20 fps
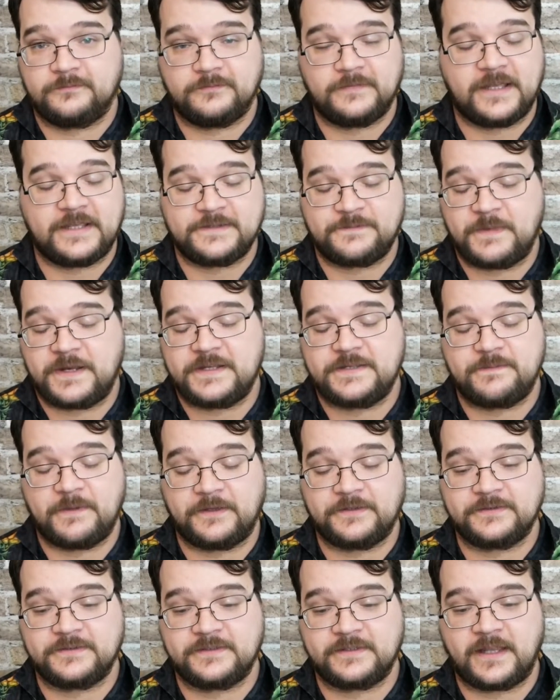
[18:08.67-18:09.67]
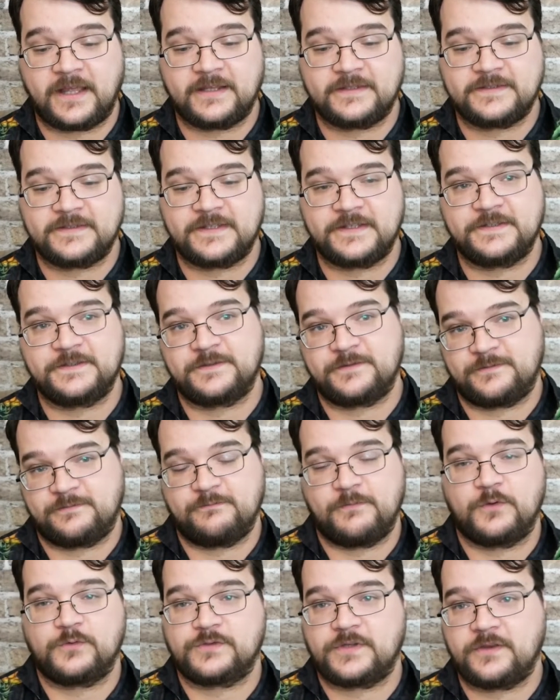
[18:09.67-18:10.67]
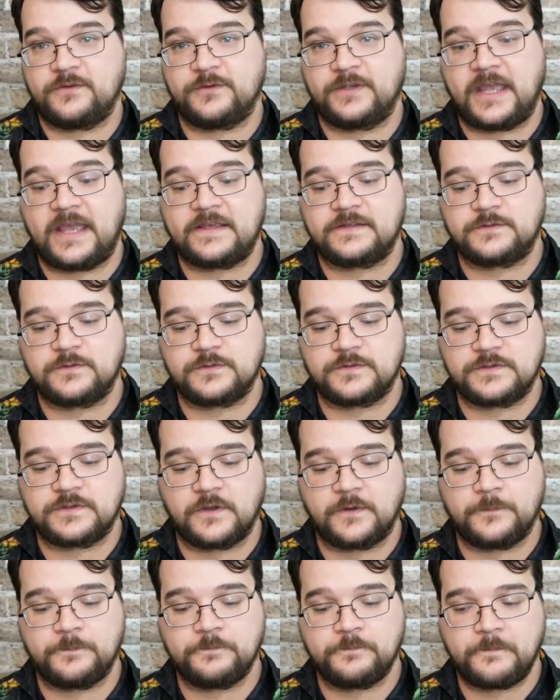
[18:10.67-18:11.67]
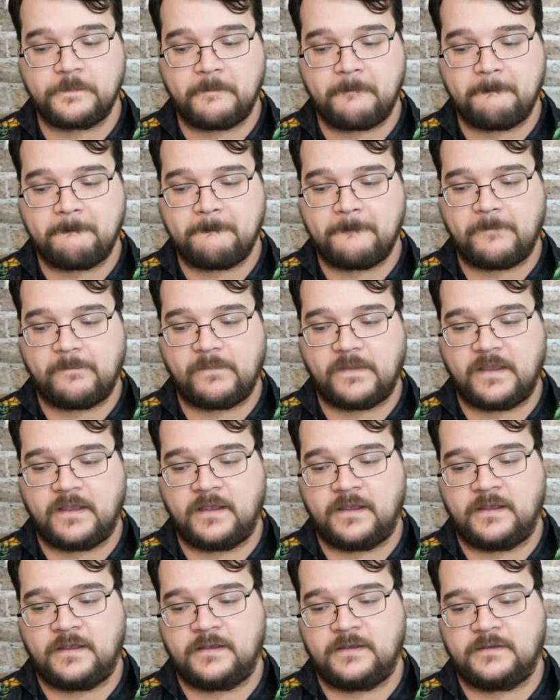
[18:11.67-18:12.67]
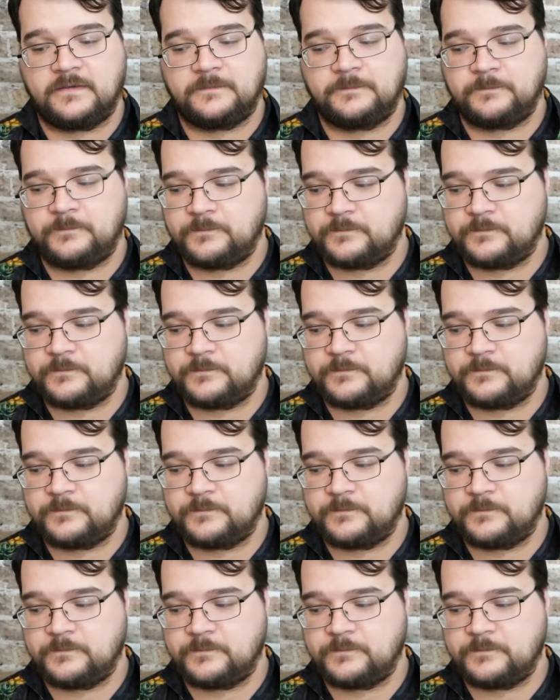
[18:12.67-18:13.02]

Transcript: as many spell slots as most other casters. So my